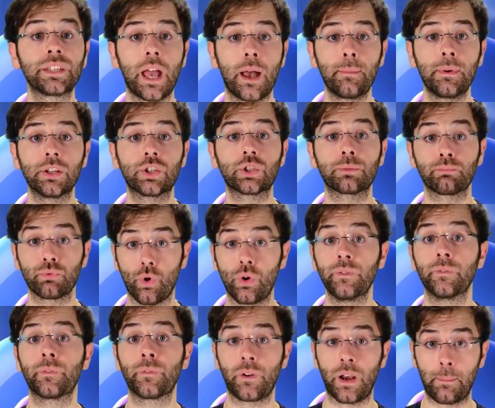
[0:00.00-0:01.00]
damaged
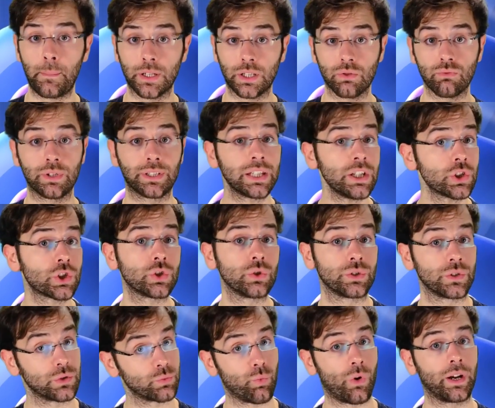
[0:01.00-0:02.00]
pro-inflammatory
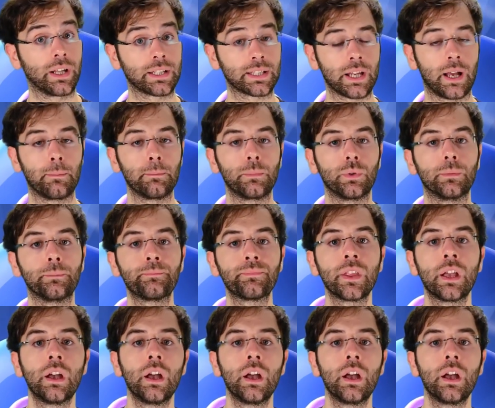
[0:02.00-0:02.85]
tissues is one example.